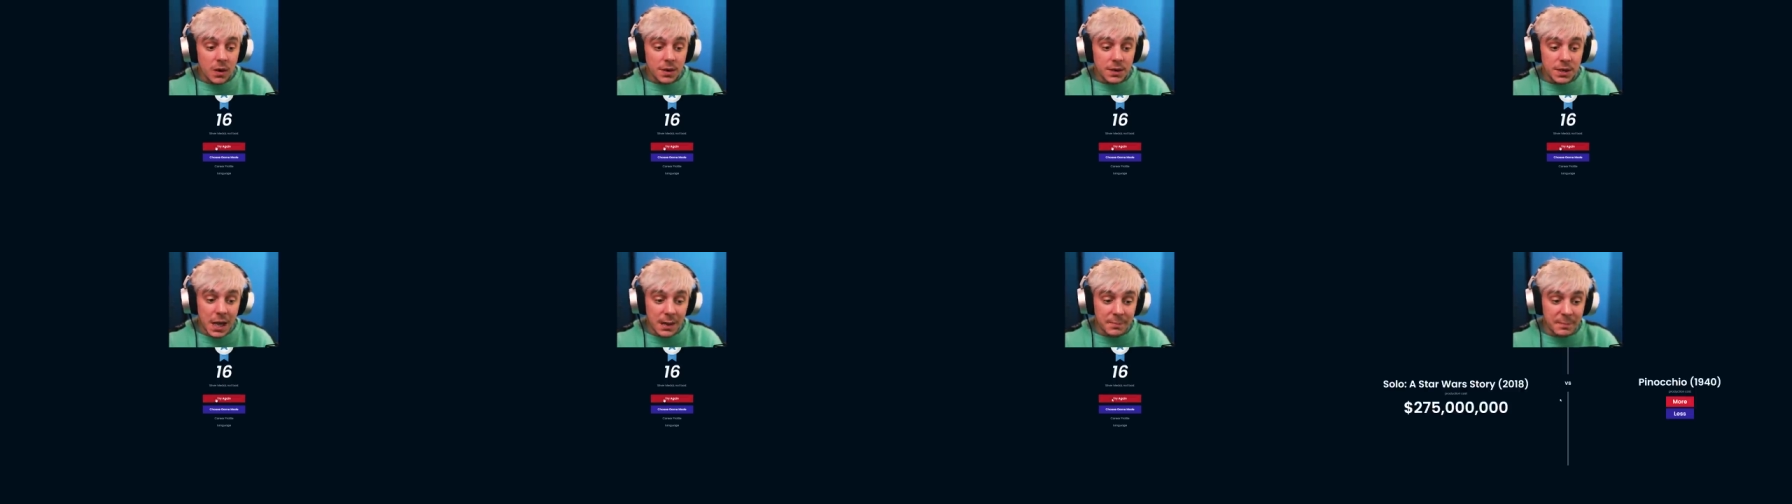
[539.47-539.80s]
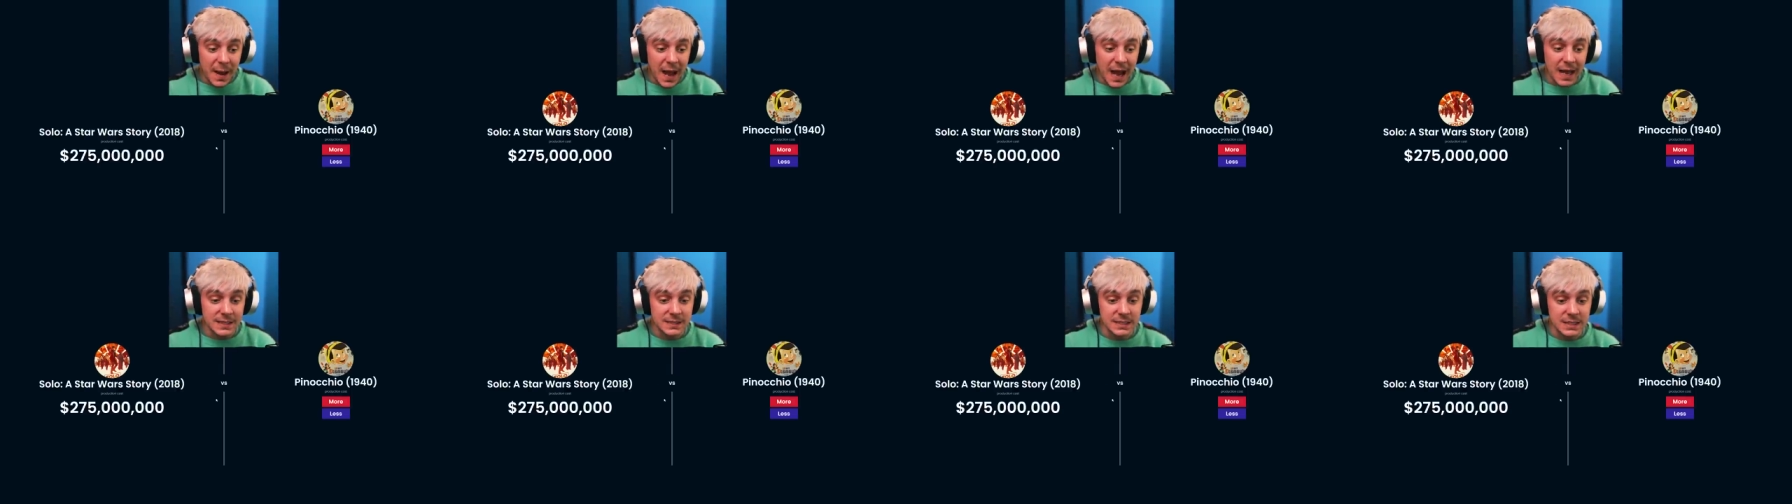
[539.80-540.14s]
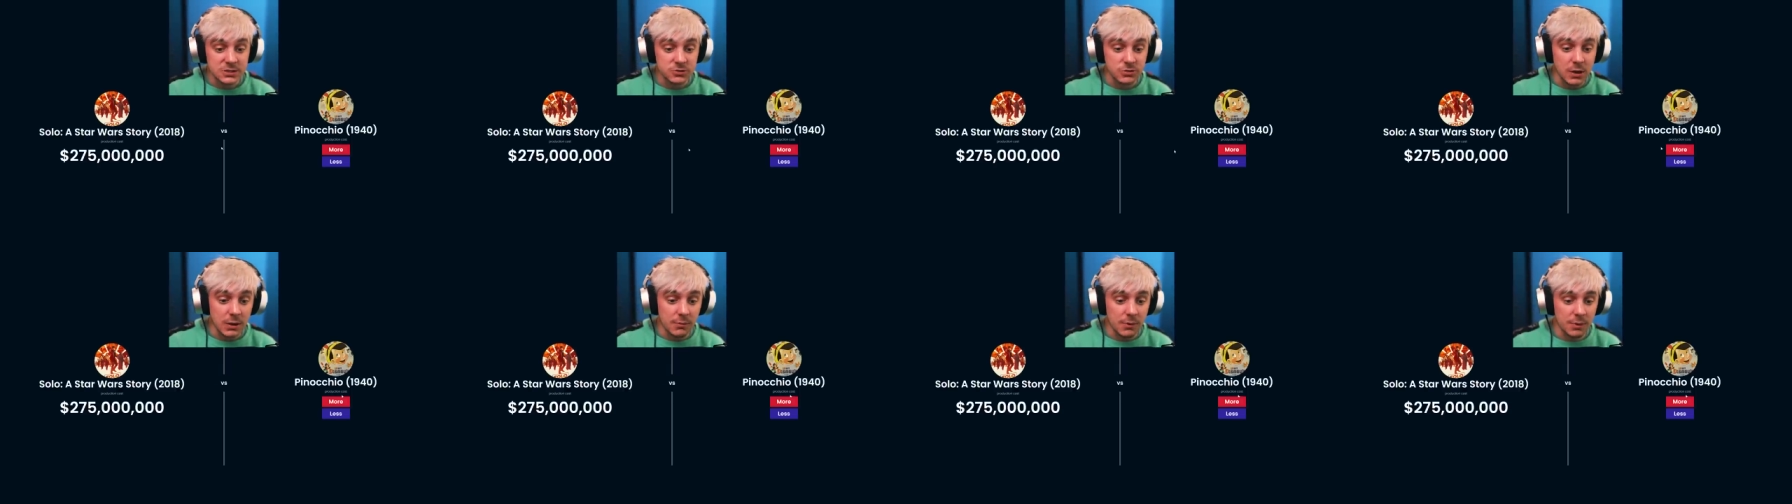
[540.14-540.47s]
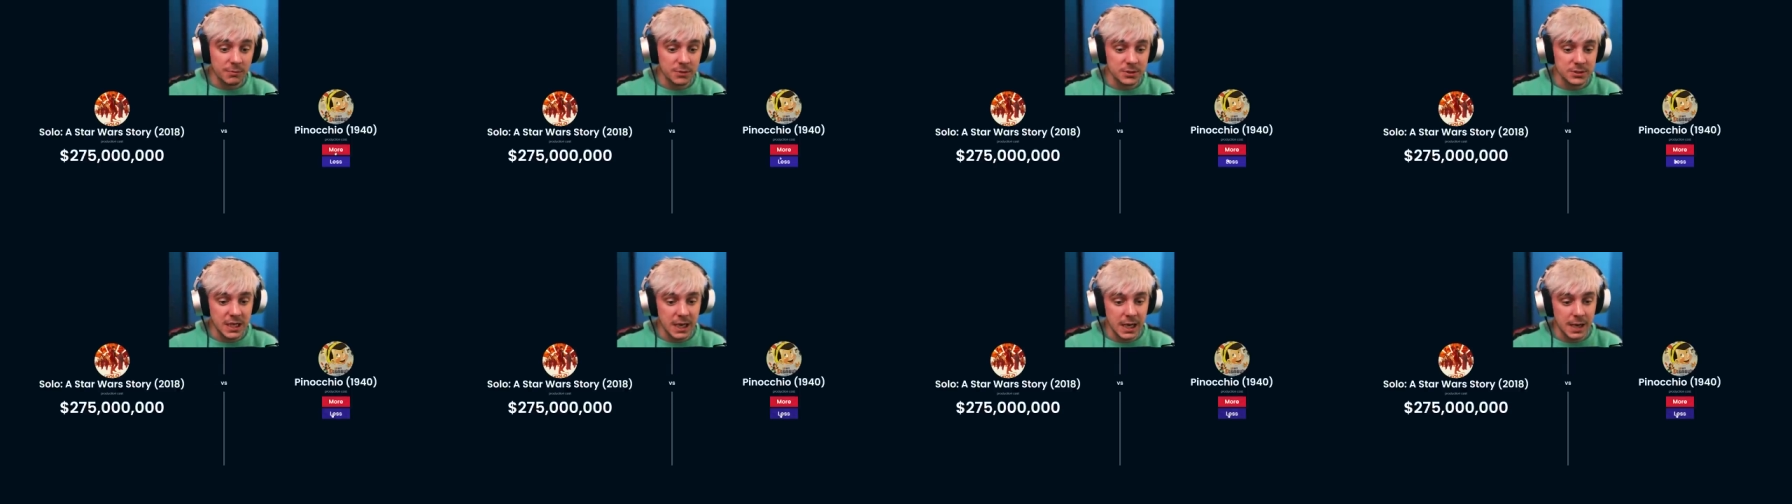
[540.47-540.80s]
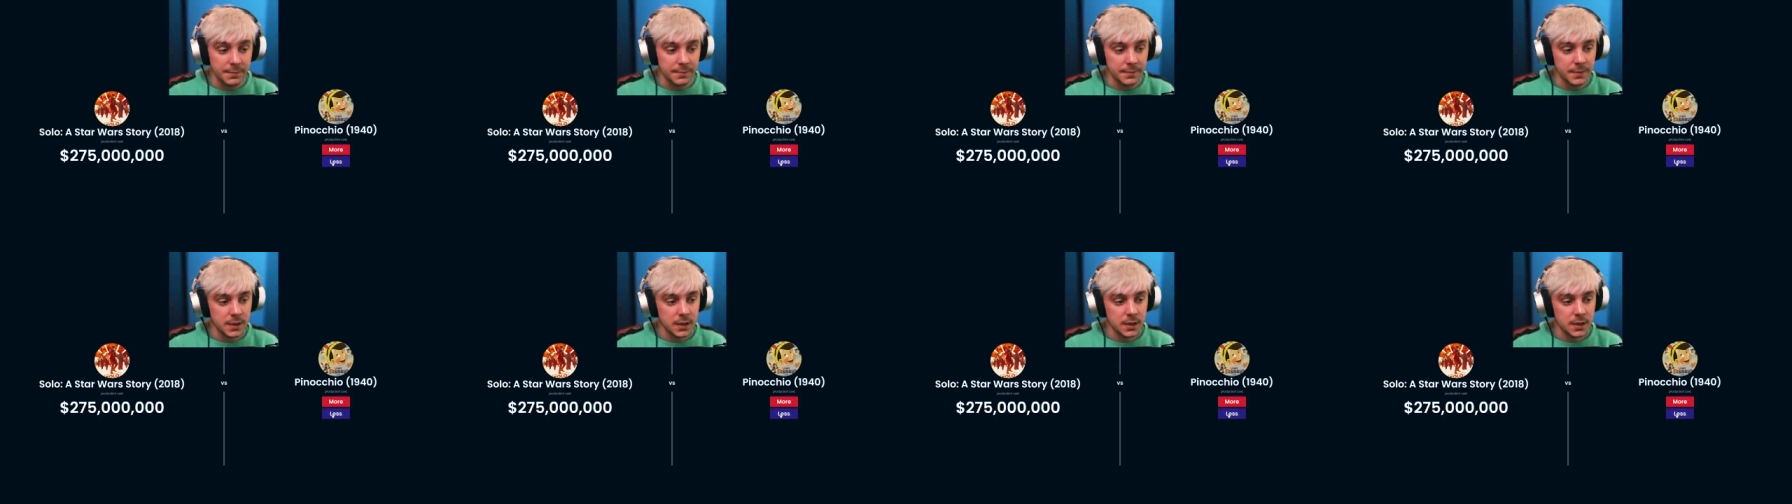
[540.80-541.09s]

Not bad. Let's try one more time.